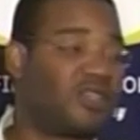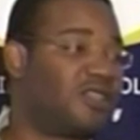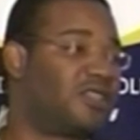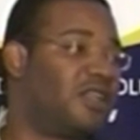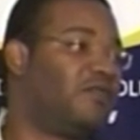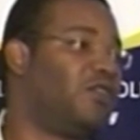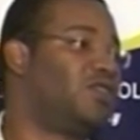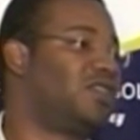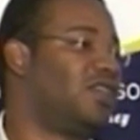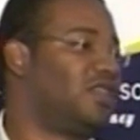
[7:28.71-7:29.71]
So instead of
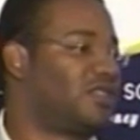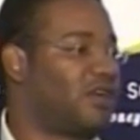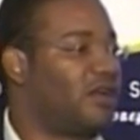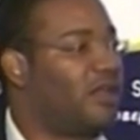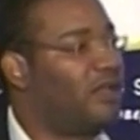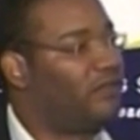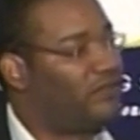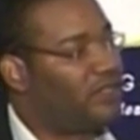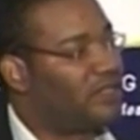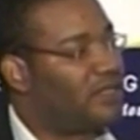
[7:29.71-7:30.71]
using the historical of
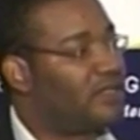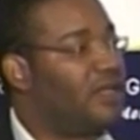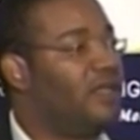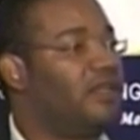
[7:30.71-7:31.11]
50 cents,